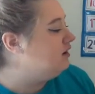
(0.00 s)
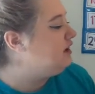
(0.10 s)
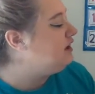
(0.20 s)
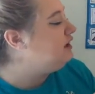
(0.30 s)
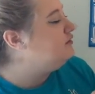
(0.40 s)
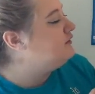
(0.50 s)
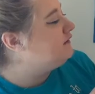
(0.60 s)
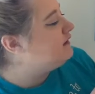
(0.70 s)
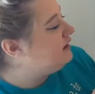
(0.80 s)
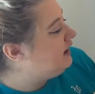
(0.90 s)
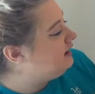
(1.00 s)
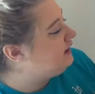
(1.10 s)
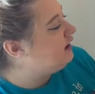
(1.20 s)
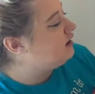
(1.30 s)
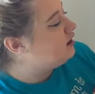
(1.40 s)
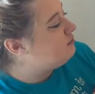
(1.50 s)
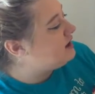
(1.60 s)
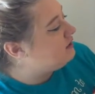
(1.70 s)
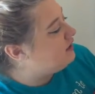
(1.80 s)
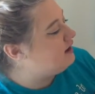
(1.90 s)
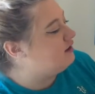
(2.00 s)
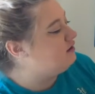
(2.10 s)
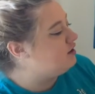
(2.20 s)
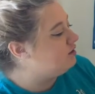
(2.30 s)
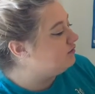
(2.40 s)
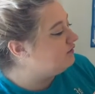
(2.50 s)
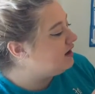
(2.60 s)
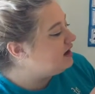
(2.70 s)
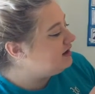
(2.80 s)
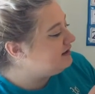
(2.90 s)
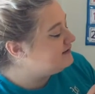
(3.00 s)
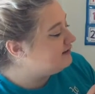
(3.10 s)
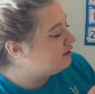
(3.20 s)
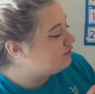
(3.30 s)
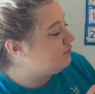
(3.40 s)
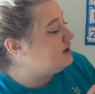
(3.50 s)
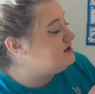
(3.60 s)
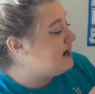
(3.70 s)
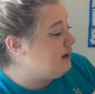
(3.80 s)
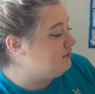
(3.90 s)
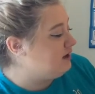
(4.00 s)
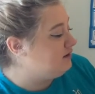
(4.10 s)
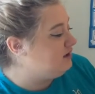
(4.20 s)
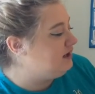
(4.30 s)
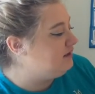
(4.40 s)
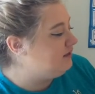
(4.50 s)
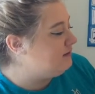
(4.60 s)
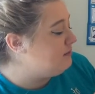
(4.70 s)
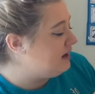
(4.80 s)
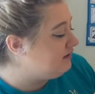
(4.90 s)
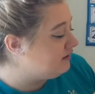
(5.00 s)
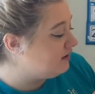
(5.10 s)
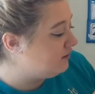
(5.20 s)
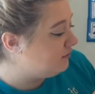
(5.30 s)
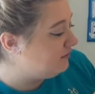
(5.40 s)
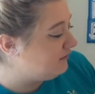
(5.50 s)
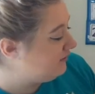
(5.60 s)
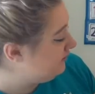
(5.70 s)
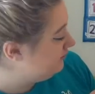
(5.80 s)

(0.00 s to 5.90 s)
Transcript: He uses a hanky on mouth and on nose. He snuggles right down underneath the bedclothes.